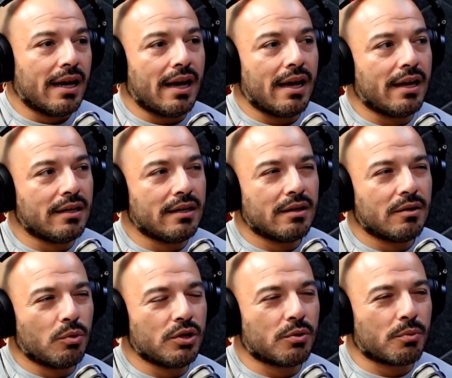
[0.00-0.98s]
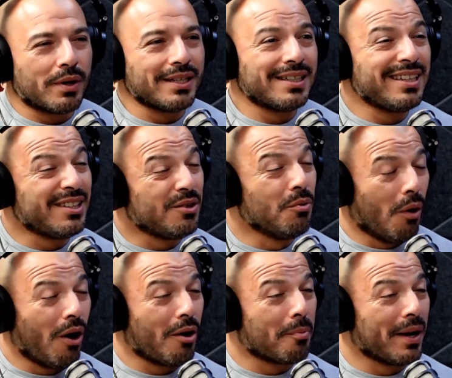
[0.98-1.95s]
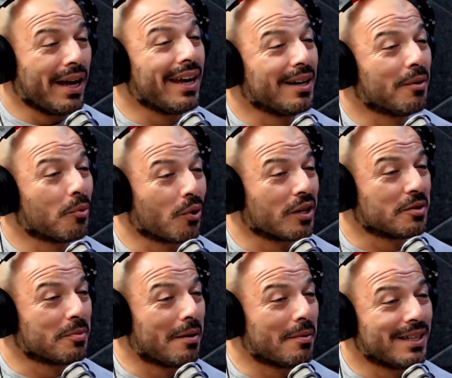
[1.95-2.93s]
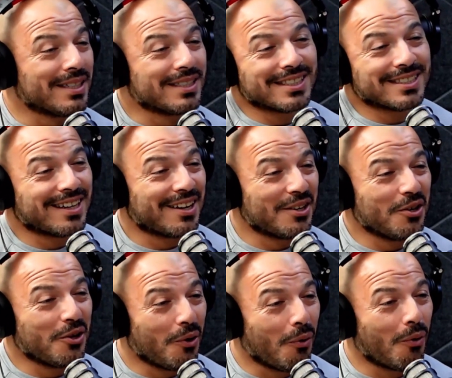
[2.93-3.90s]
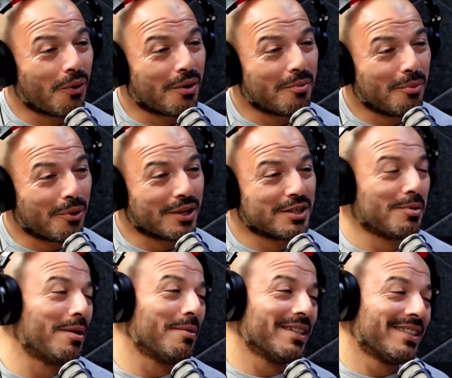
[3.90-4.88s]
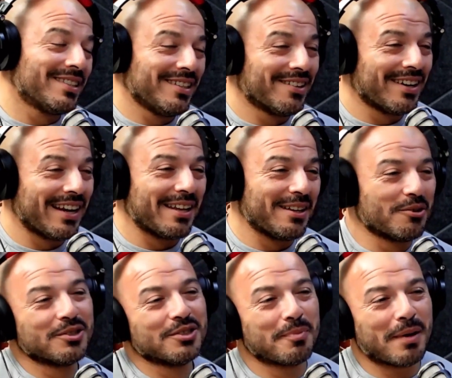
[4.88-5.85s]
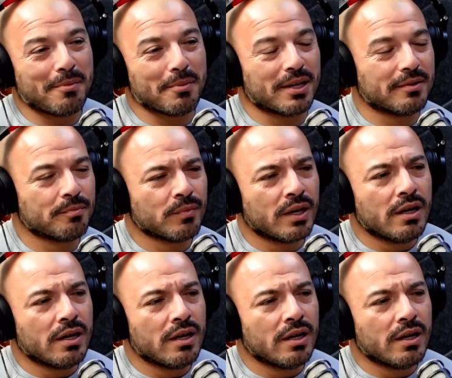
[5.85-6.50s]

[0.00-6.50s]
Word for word: And when you're renting, you are paying a mortgage payment. It's just not your mortgage payment, it's your landlord's payment.